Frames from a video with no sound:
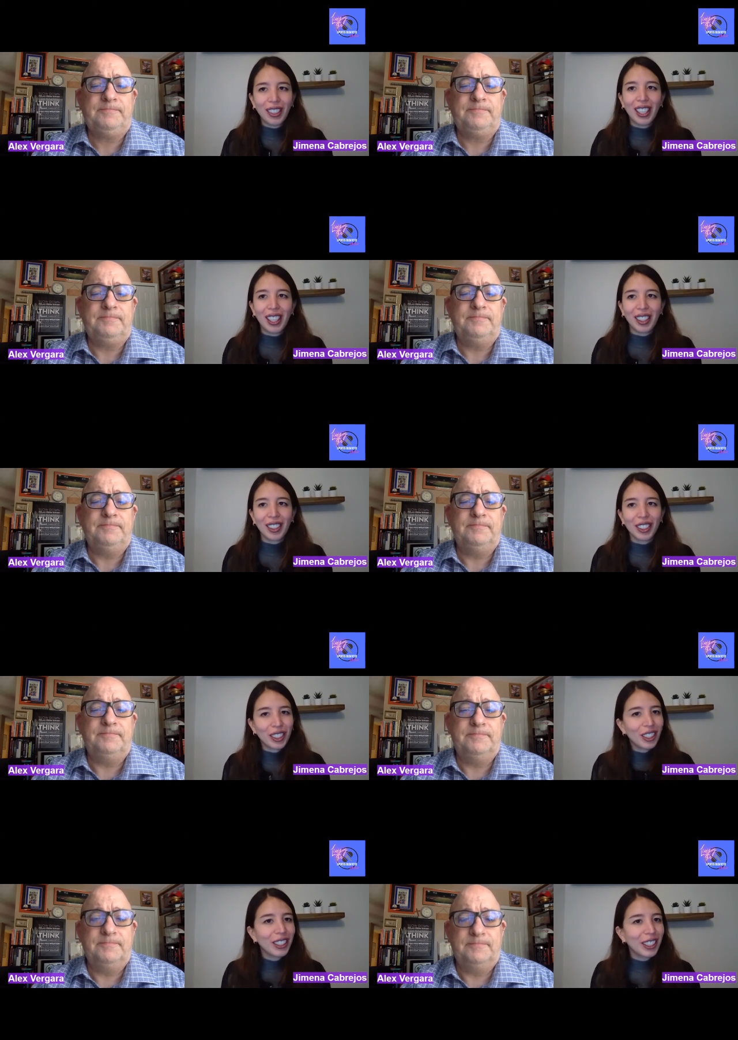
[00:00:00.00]
Speaker 1: a
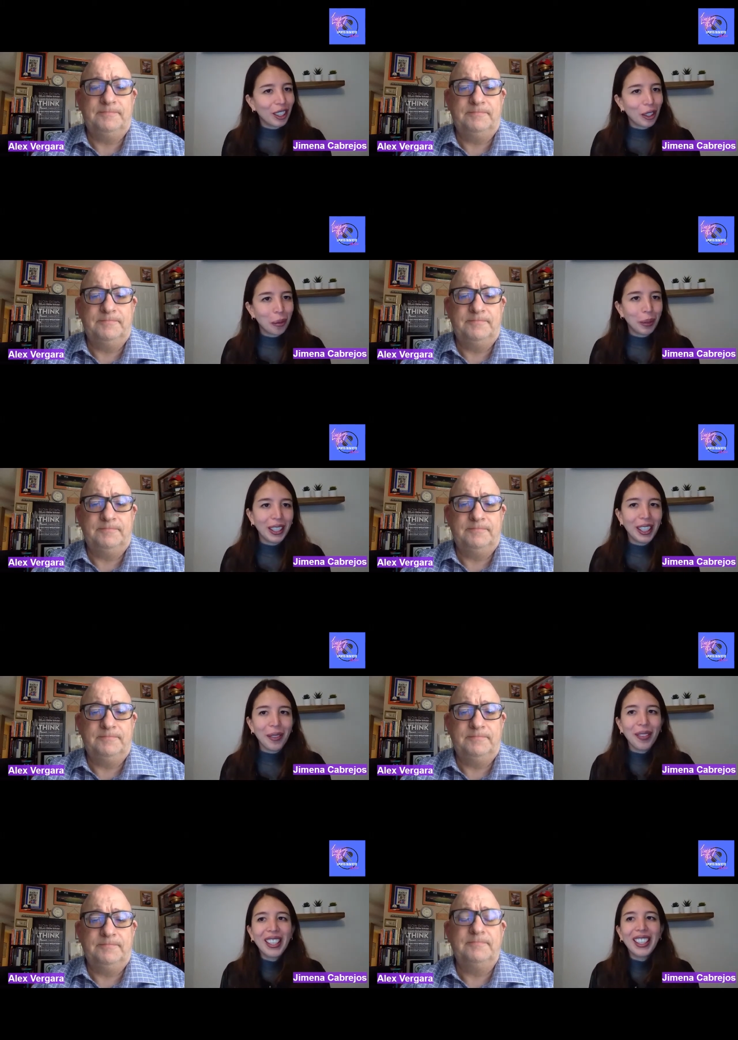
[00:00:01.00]
consulting company
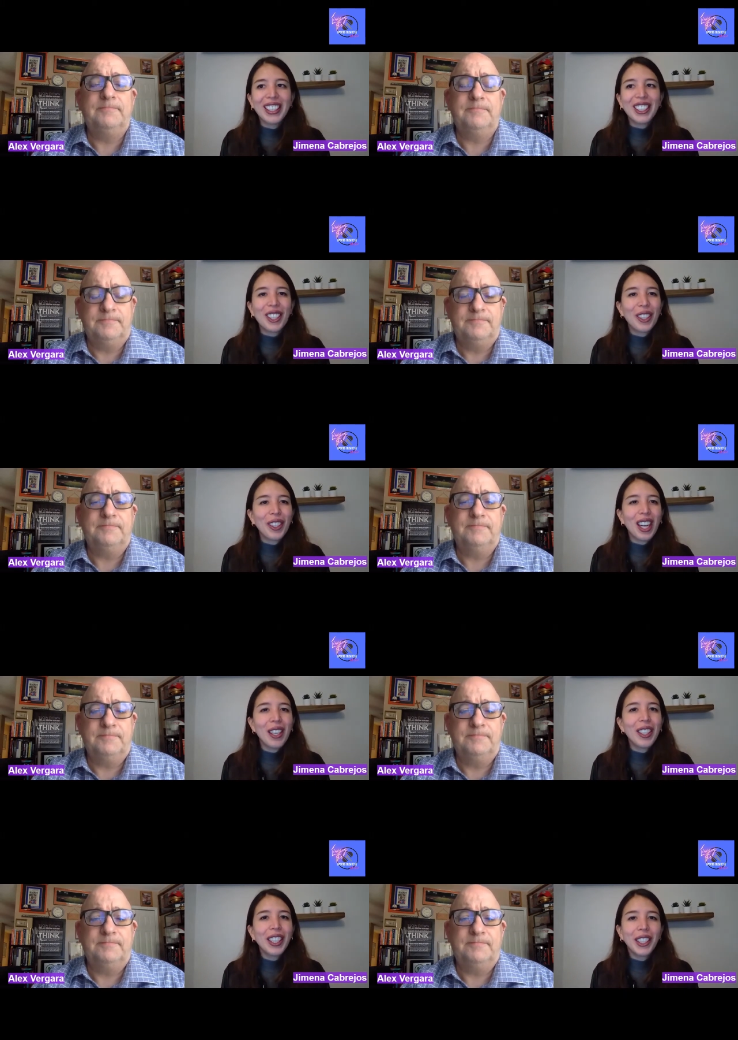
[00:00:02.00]
so, how are
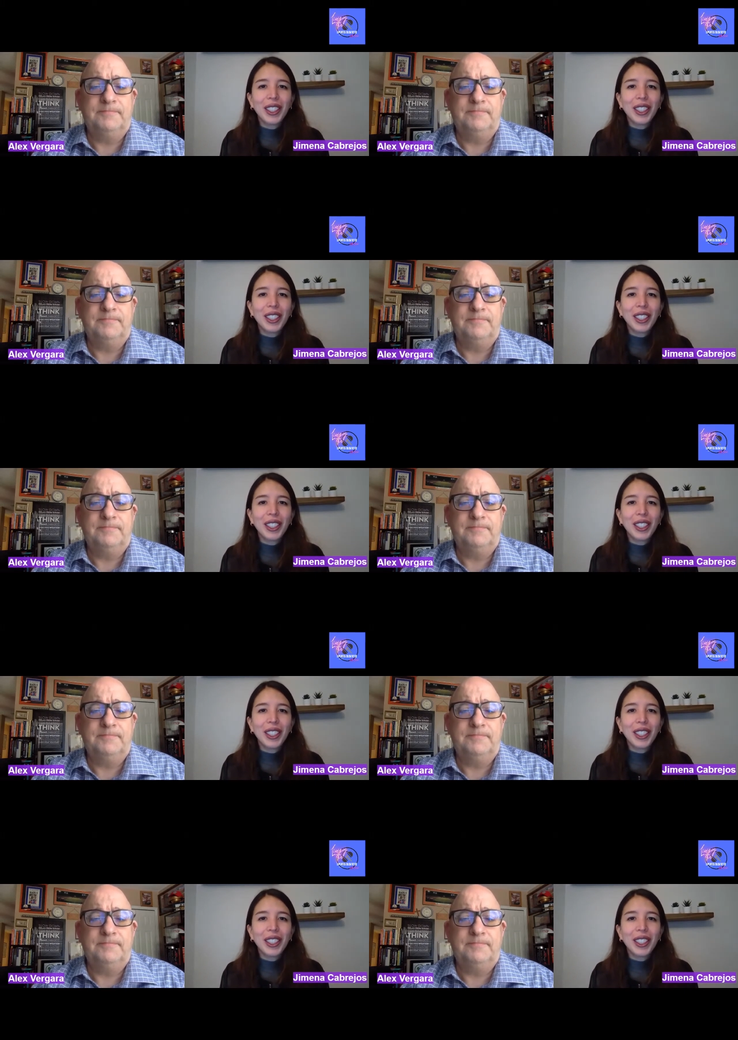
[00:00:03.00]
you